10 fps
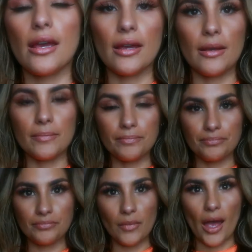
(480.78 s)
um,
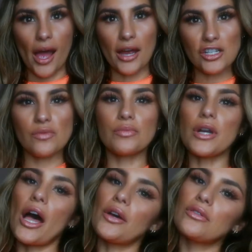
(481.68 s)
ash
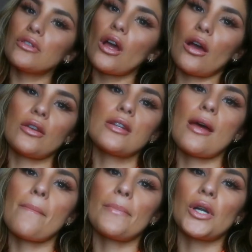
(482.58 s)
brown
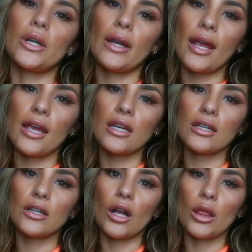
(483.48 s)
number
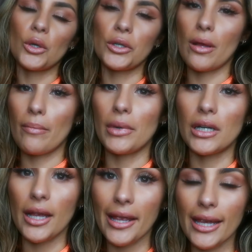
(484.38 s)
A, color
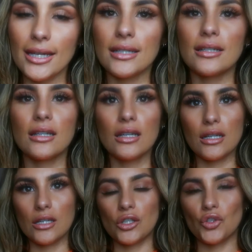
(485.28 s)
number 8
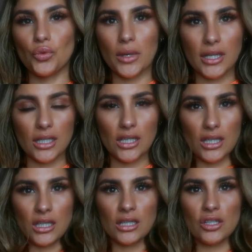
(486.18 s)
20
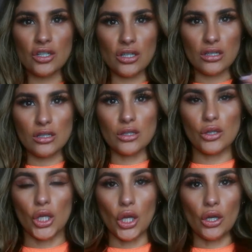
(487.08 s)
inches
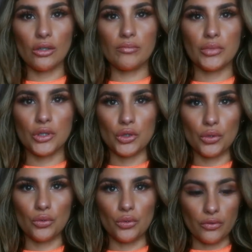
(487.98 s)
long
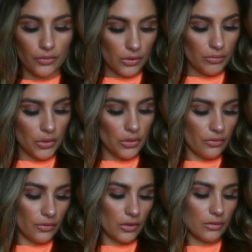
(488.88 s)
beautiful
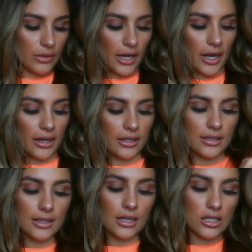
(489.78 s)
beautiful hair
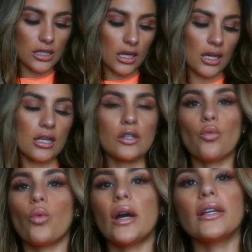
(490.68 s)
extensions
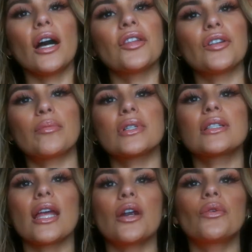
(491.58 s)

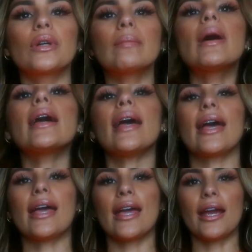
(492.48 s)
100% remote
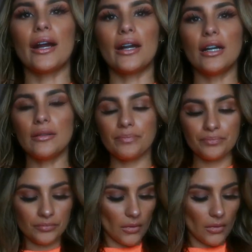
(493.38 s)
hair